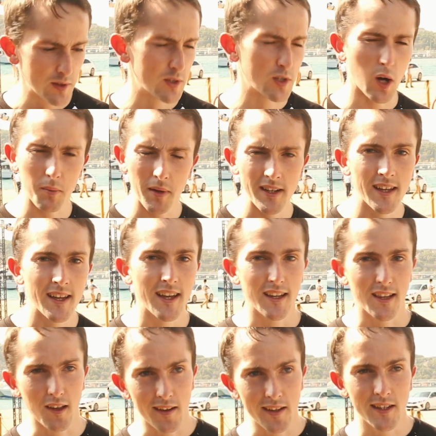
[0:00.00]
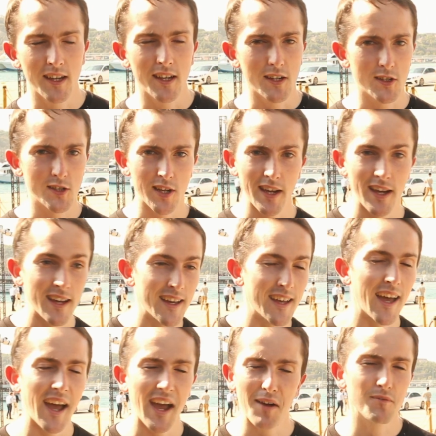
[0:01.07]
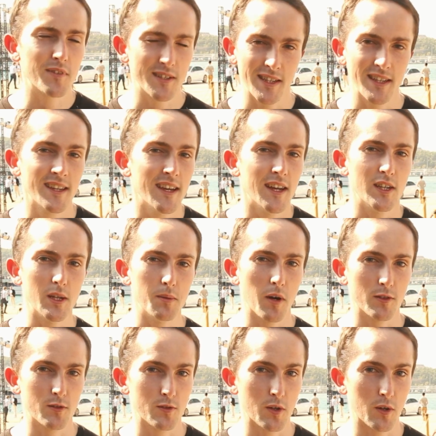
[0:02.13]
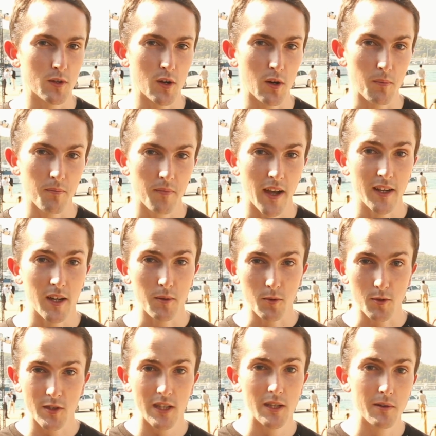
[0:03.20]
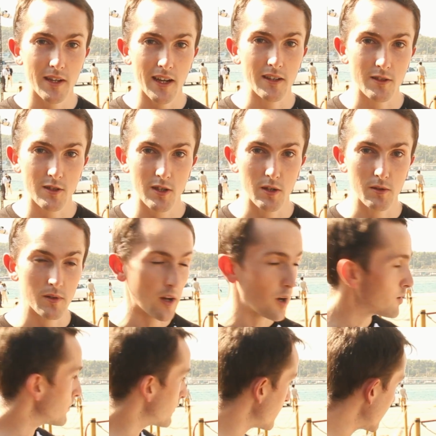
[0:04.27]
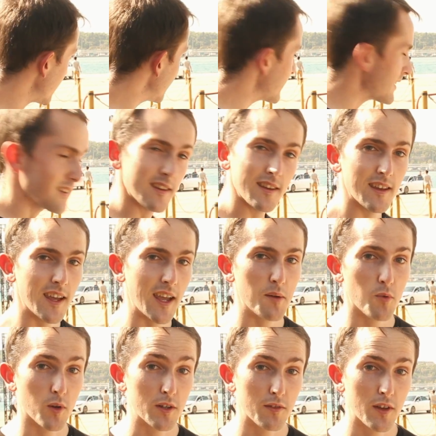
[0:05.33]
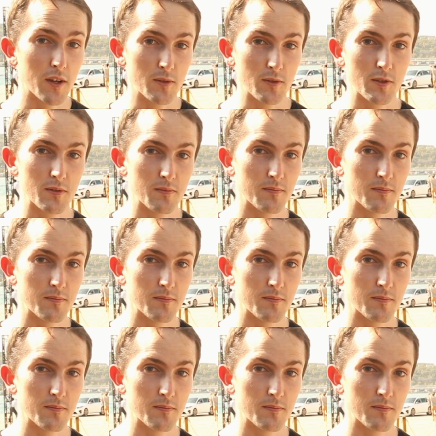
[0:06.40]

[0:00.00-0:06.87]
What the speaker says: you comment, like, share, and visit newmotoring.com. And I will see you again soon, hopefully in one of those.